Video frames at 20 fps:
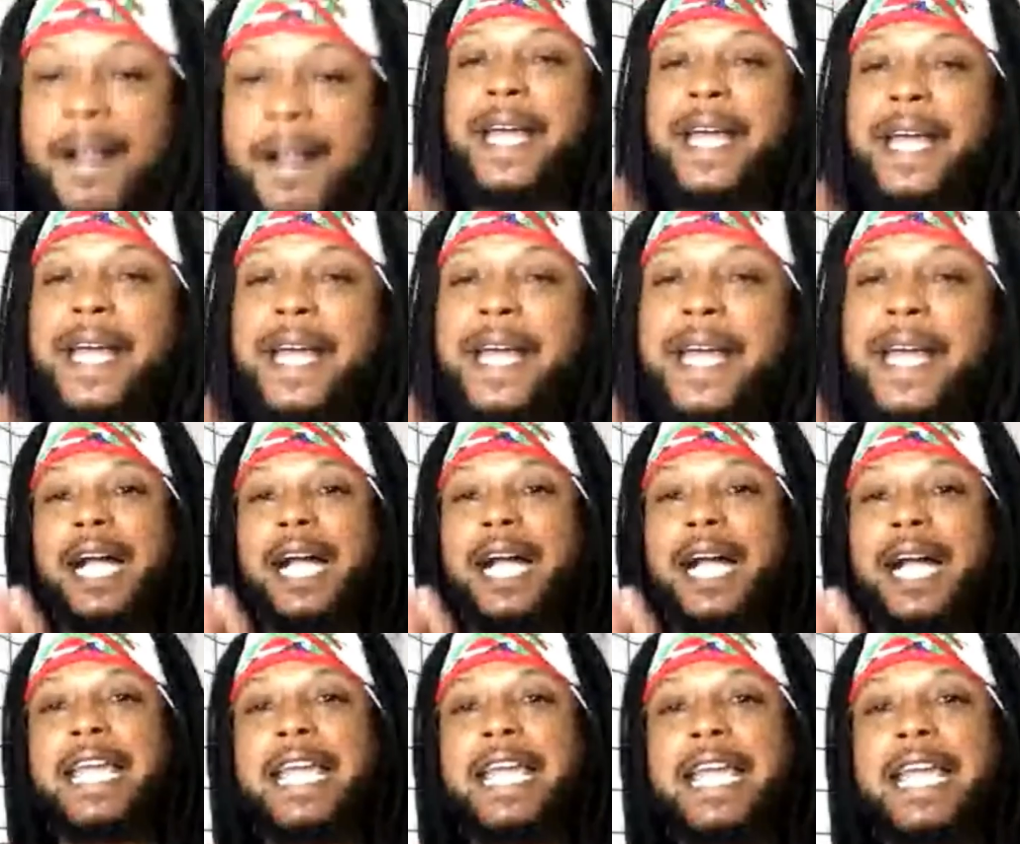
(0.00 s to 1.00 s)
that God
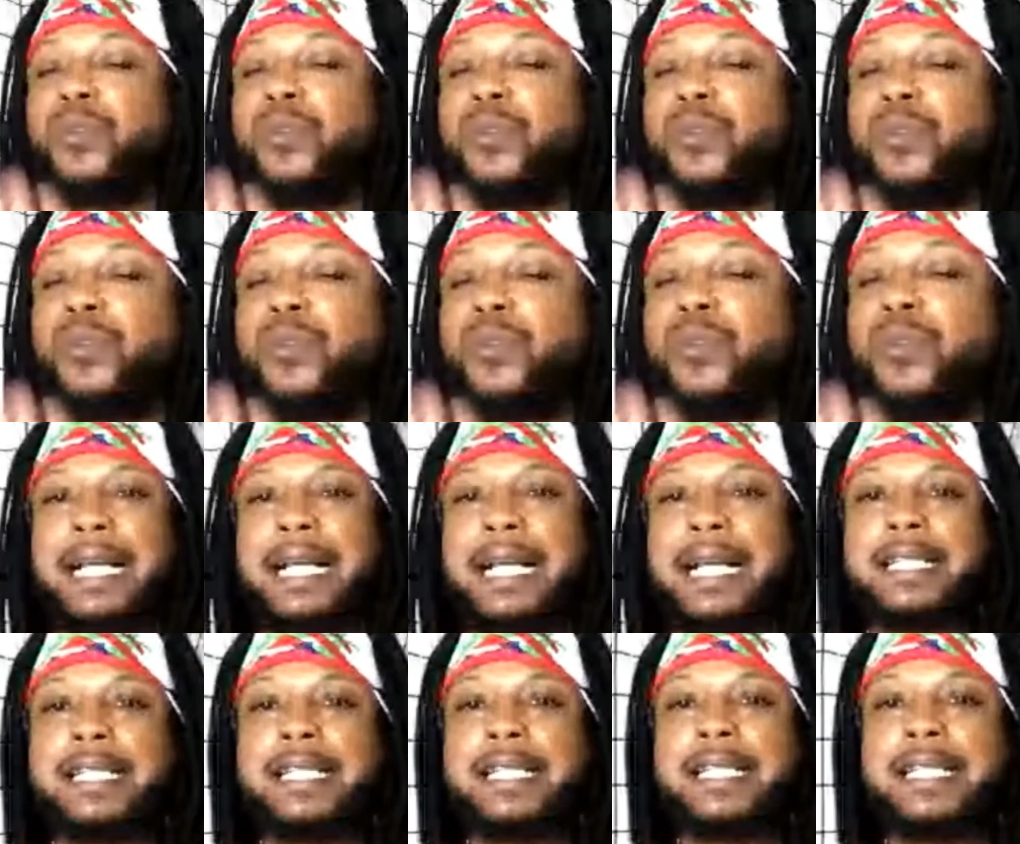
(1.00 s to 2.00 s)
gave you. Just like I
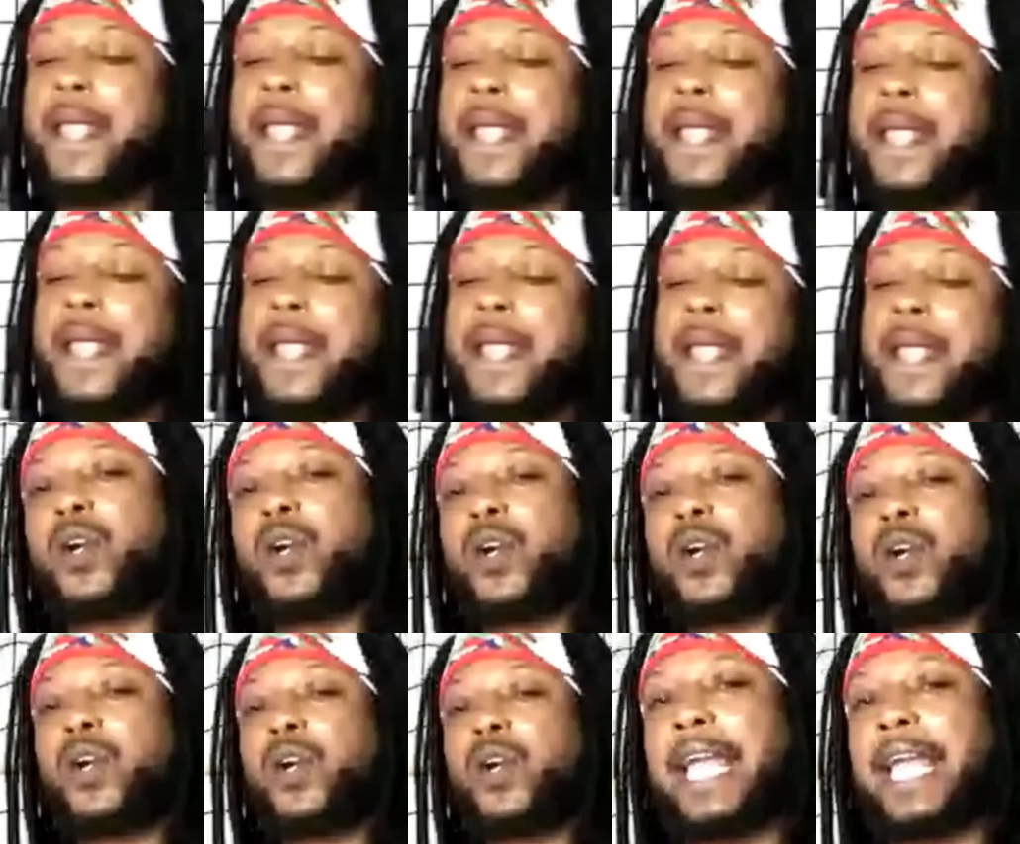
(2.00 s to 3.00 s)
said, we're not
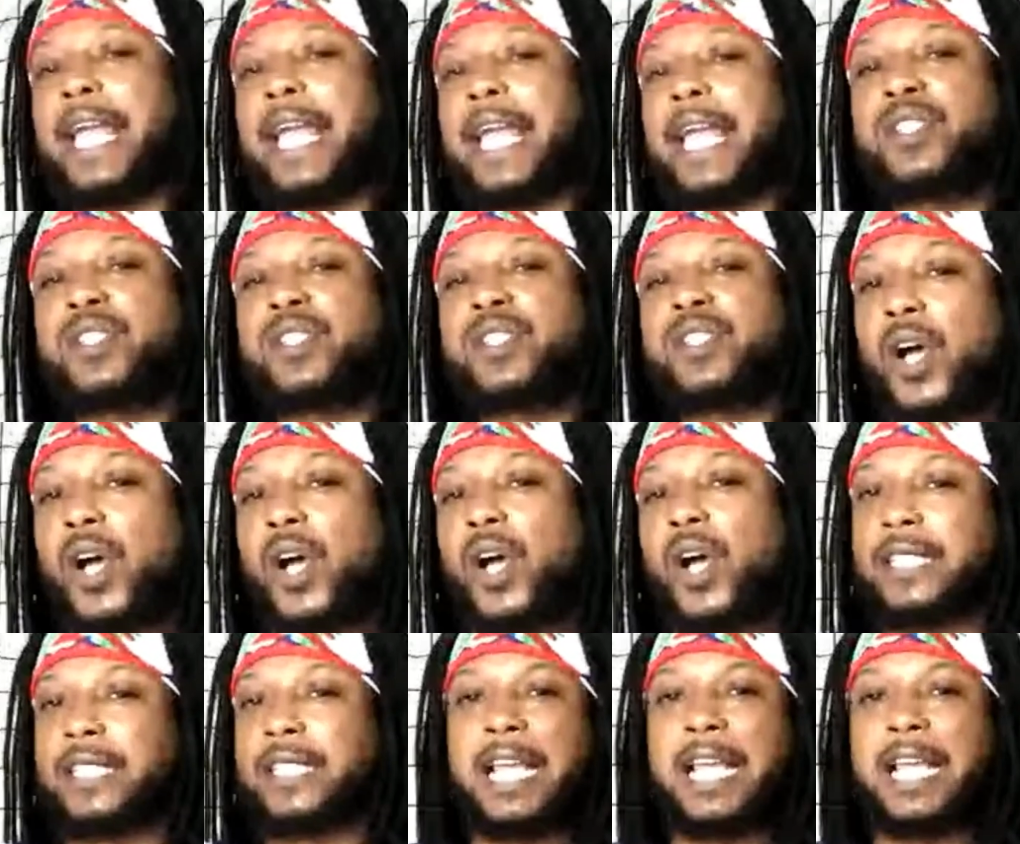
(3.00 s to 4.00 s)
going to like every
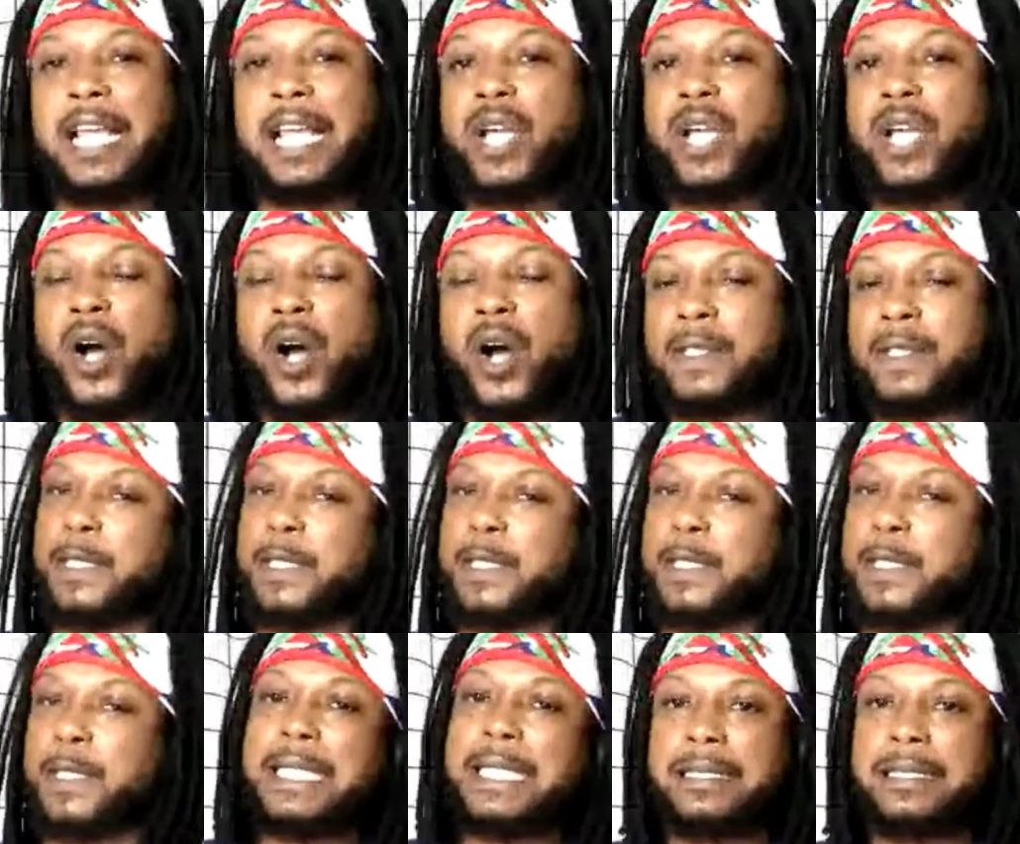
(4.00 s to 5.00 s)
song that every artist
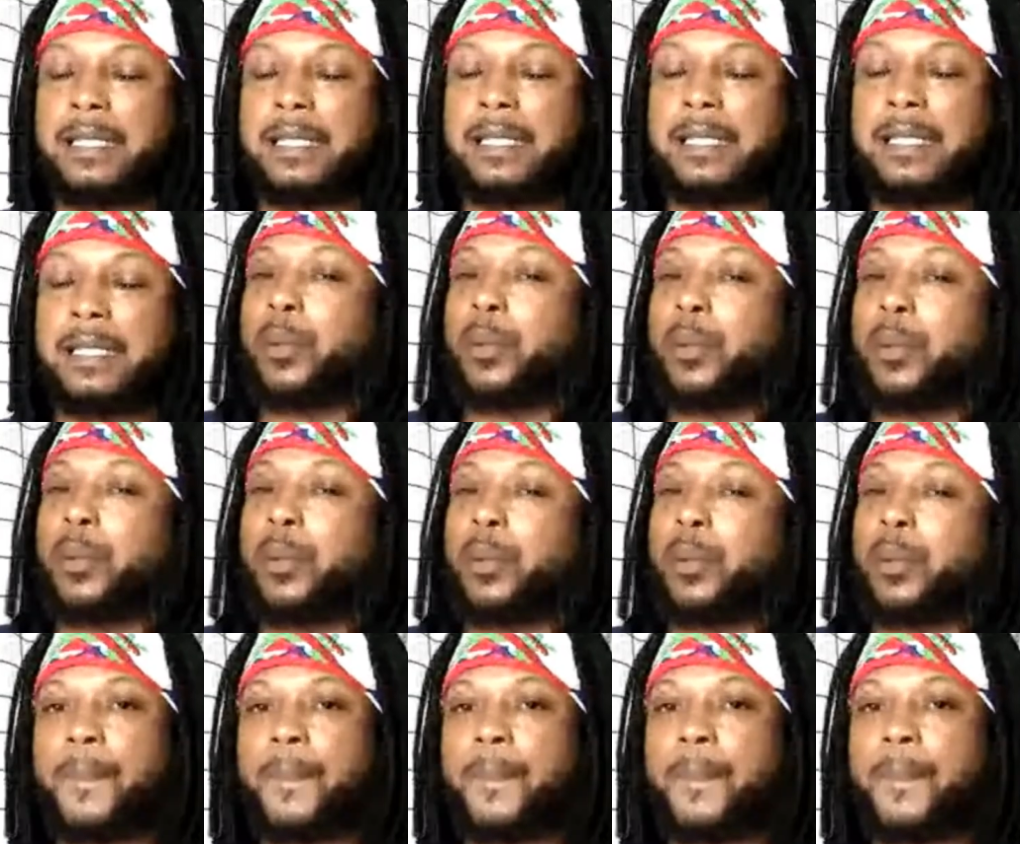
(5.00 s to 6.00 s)
puts
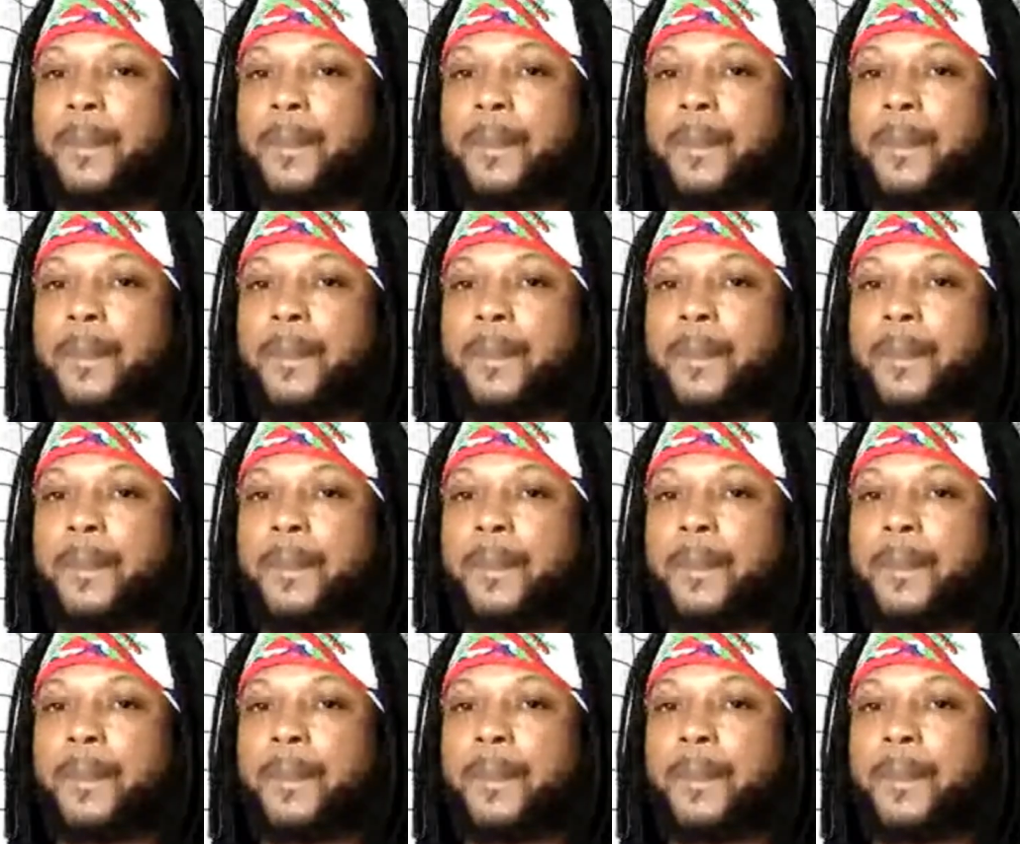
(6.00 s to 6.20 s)
out.